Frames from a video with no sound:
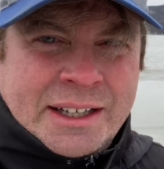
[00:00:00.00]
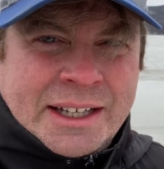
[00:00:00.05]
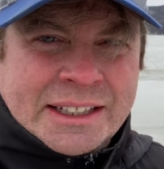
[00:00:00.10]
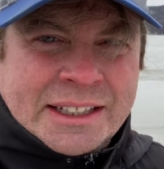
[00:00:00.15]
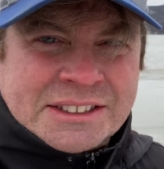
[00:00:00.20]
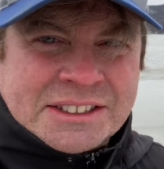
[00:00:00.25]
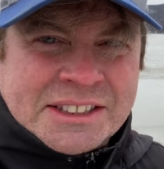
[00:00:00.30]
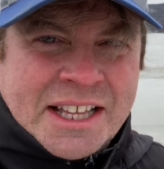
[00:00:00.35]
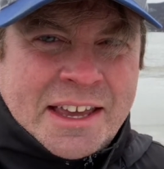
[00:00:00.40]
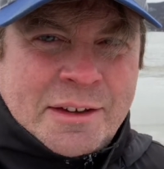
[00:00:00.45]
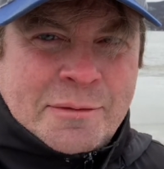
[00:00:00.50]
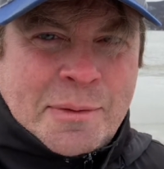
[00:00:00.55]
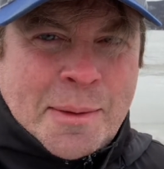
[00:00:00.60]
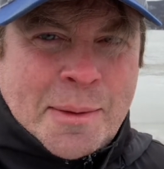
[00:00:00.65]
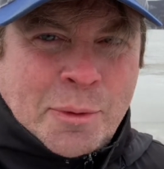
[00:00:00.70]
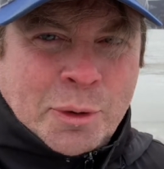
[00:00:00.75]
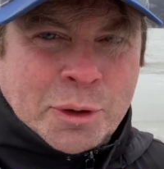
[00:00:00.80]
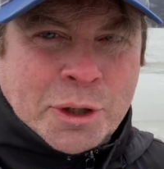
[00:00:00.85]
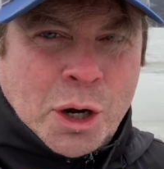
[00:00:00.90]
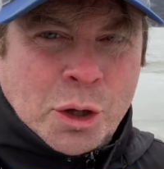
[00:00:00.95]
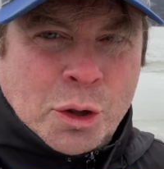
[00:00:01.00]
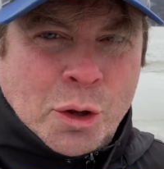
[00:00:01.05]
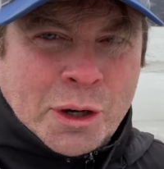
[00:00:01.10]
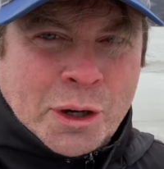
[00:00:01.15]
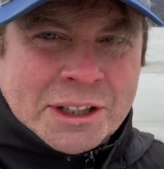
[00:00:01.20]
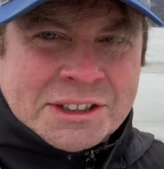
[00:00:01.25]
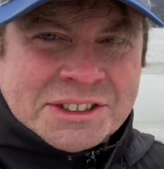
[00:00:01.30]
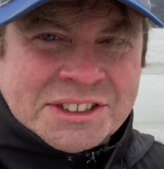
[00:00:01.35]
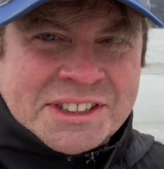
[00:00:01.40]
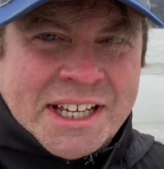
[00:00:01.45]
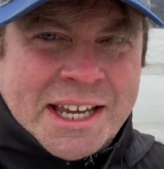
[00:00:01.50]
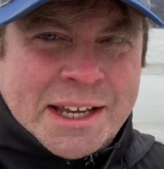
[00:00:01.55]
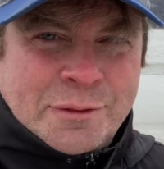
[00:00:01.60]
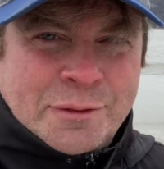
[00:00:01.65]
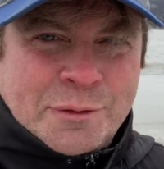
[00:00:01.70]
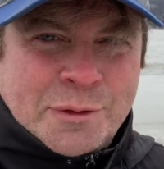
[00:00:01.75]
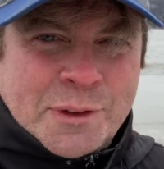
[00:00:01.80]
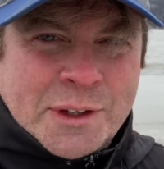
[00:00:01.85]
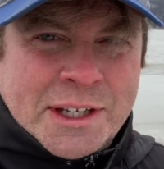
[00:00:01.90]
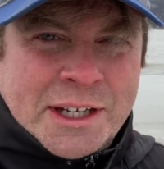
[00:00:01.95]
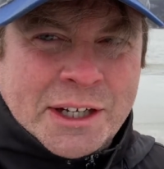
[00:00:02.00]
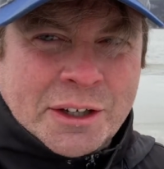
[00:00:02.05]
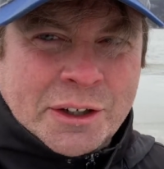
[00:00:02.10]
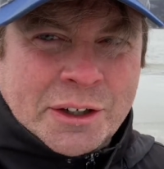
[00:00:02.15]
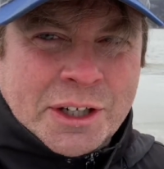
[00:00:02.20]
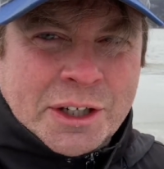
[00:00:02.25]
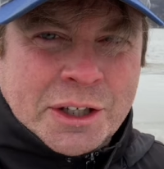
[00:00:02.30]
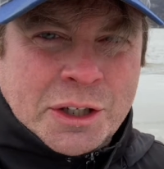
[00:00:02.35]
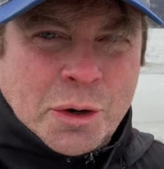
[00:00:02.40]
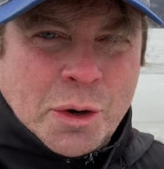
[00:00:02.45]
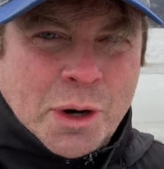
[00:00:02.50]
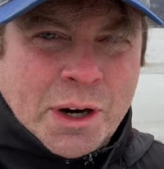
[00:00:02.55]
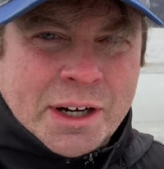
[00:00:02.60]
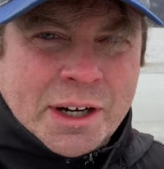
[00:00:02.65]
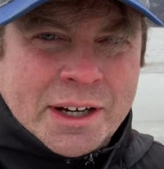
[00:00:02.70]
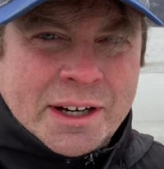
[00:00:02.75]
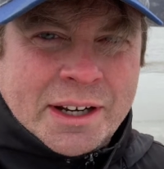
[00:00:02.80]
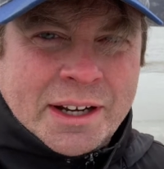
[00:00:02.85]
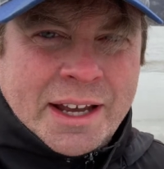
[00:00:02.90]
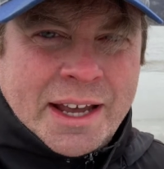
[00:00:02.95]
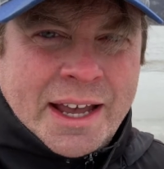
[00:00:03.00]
enslaved people were no longer safe here in New York